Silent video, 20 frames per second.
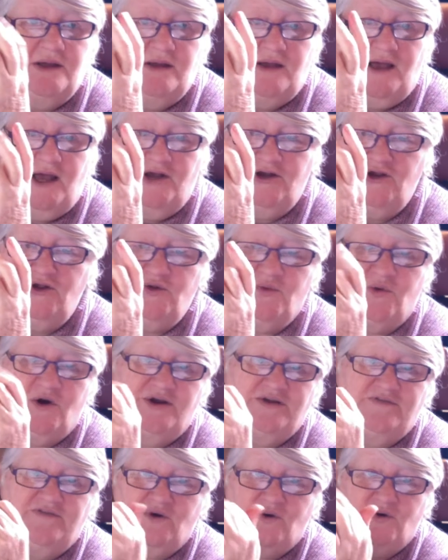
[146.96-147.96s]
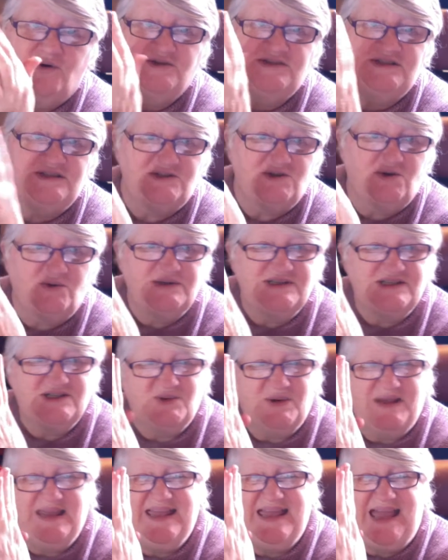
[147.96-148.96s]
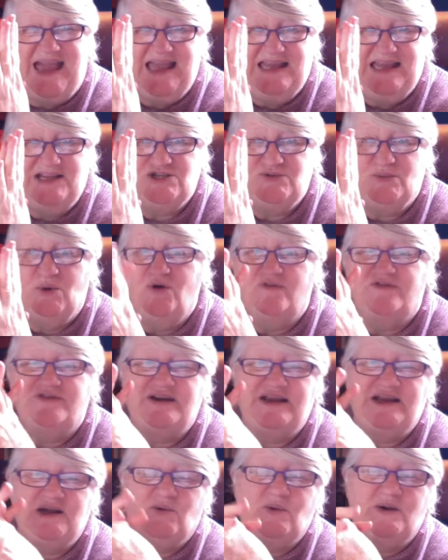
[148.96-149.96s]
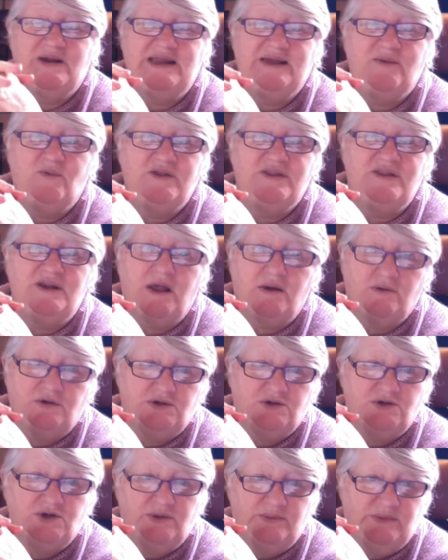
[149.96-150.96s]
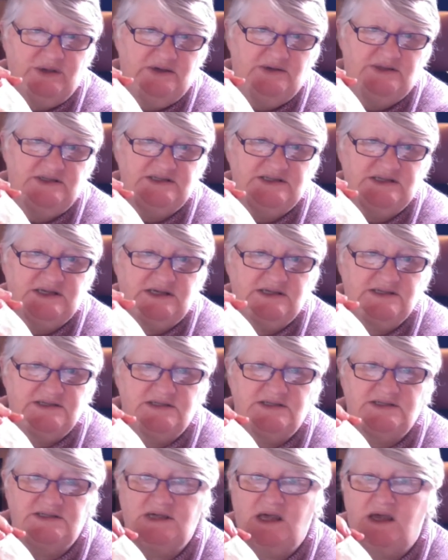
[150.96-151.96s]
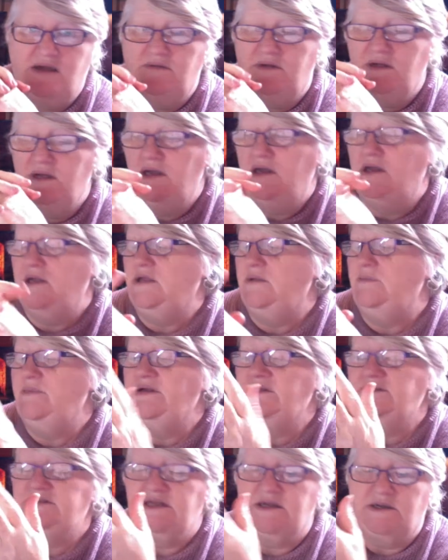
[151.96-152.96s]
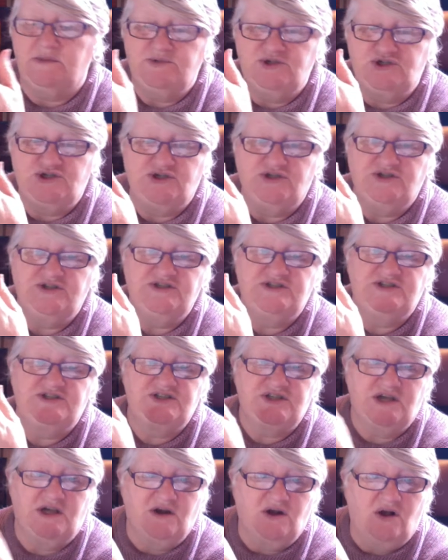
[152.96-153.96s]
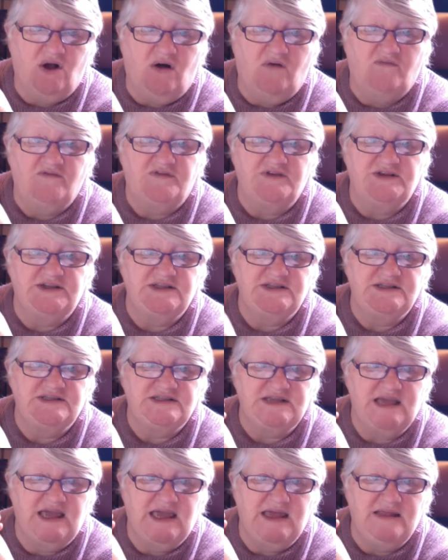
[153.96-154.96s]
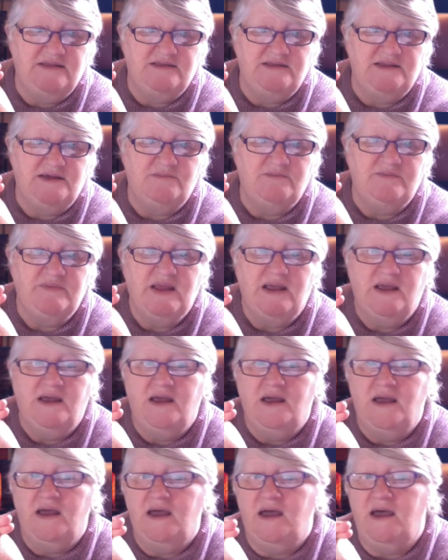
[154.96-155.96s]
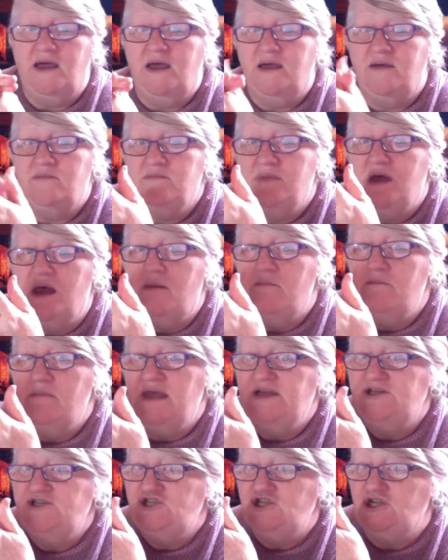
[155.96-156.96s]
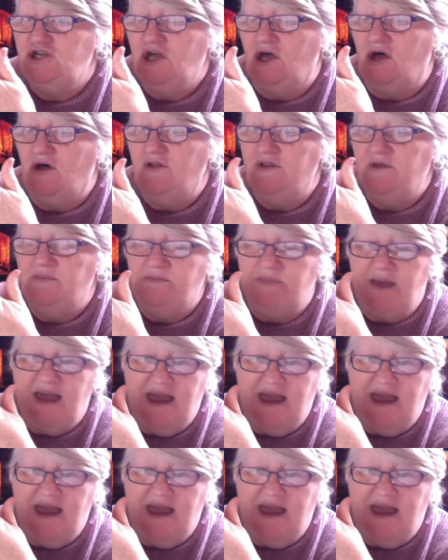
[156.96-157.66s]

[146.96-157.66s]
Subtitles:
another one, of course, is always to engage more frequently with local communities. So you're building up trust and confidence in them. Mention other